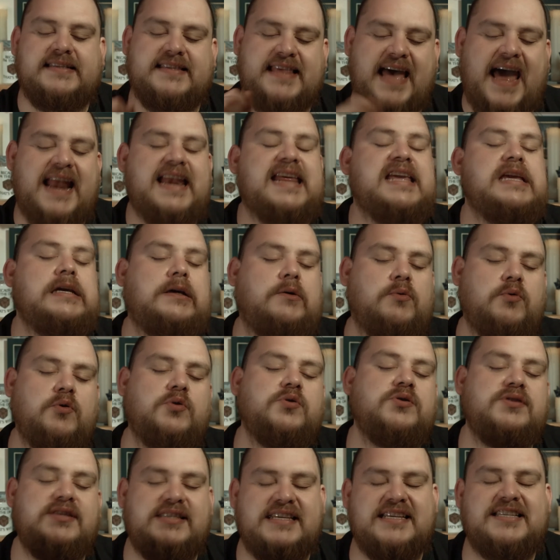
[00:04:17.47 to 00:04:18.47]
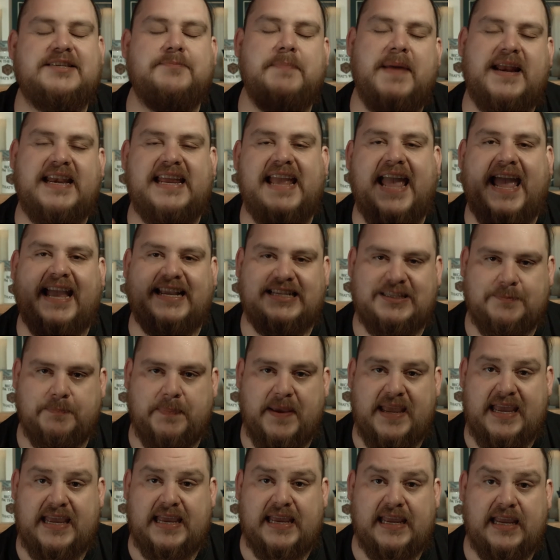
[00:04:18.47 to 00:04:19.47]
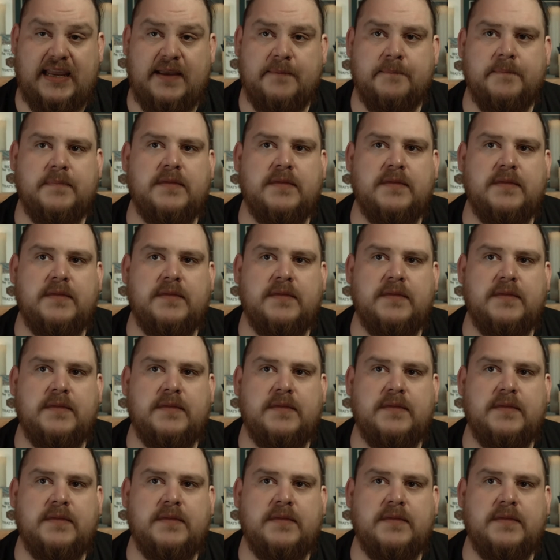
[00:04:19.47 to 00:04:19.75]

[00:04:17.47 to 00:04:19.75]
that equals this many XP.